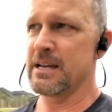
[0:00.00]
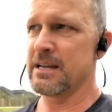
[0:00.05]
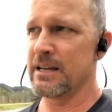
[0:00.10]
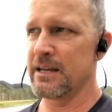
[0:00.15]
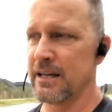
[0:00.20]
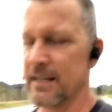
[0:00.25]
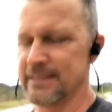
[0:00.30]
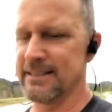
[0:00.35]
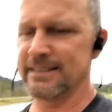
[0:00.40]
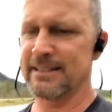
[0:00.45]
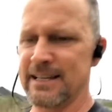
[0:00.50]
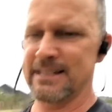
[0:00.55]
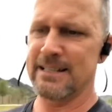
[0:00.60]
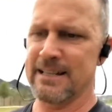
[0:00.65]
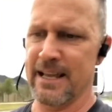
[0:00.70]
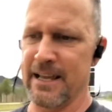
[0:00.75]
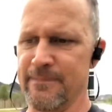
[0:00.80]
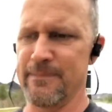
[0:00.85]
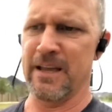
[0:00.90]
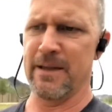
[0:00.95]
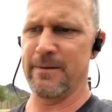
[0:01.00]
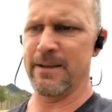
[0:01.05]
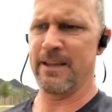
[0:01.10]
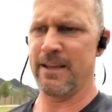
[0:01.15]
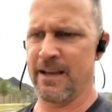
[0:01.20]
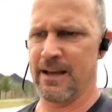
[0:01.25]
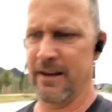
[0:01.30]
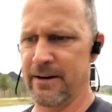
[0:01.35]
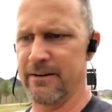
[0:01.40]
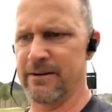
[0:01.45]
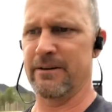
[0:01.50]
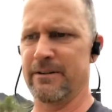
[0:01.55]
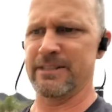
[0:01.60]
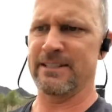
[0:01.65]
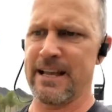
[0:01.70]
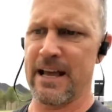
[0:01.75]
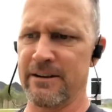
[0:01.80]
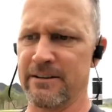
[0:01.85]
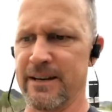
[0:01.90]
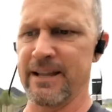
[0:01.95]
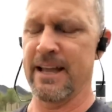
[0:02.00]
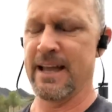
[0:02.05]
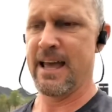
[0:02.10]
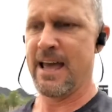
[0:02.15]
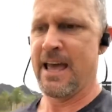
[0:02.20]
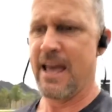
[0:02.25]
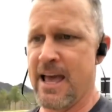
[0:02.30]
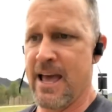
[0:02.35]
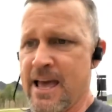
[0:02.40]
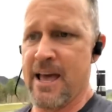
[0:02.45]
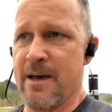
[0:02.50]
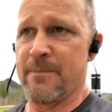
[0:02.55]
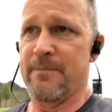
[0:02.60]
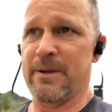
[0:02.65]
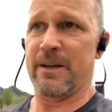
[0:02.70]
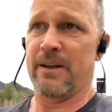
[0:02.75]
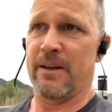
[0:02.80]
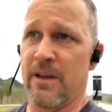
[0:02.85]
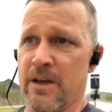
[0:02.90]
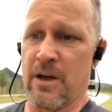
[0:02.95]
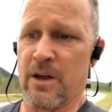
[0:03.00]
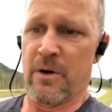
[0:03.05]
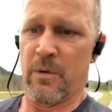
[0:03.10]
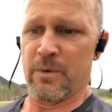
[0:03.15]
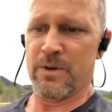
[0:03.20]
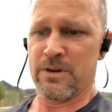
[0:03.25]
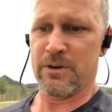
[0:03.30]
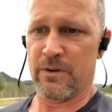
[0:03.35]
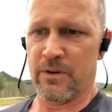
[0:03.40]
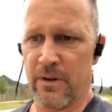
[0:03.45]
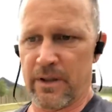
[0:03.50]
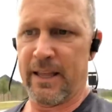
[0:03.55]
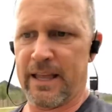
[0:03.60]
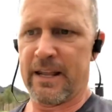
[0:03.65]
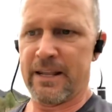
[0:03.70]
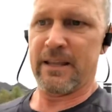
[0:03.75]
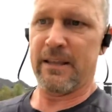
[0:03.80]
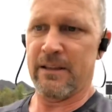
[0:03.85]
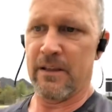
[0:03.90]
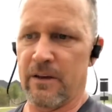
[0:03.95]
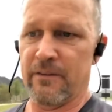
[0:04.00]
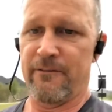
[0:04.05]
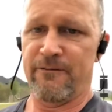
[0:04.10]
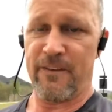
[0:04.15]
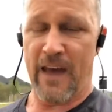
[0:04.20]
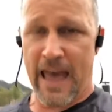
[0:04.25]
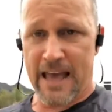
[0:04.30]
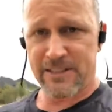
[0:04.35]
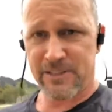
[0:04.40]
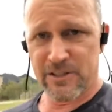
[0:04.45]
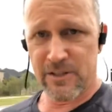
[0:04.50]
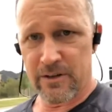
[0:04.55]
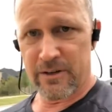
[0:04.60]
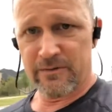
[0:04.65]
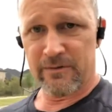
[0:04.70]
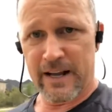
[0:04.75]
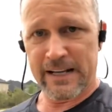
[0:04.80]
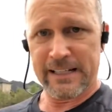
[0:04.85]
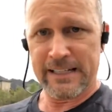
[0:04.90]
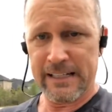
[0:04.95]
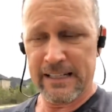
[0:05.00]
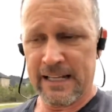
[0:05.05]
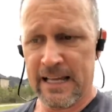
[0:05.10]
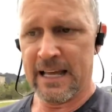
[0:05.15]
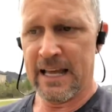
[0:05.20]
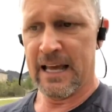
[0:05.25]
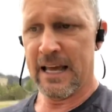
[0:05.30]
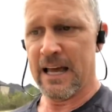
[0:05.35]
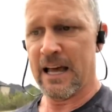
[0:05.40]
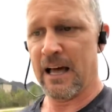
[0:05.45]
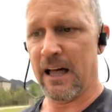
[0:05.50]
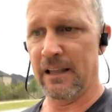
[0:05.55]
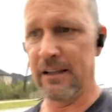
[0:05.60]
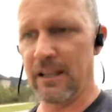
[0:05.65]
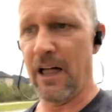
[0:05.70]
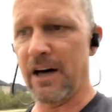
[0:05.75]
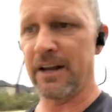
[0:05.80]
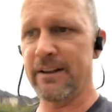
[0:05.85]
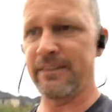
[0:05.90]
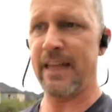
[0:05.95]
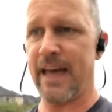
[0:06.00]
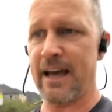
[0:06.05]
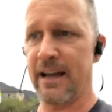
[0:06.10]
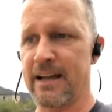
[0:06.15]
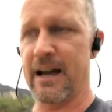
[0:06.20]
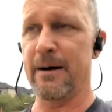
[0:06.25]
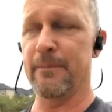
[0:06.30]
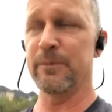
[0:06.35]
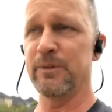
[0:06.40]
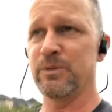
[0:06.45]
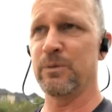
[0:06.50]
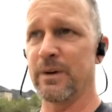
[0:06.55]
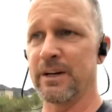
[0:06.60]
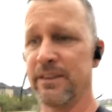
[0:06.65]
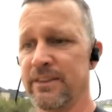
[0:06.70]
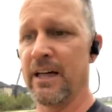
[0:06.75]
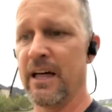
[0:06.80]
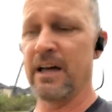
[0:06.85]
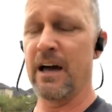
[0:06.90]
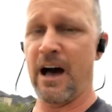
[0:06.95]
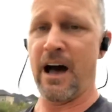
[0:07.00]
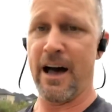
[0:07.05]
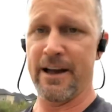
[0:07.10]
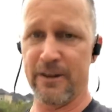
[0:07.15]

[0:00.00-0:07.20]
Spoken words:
Sunday maybe, I don't know, or Saturday. But when you're getting faster at running, a lot of that comes with higher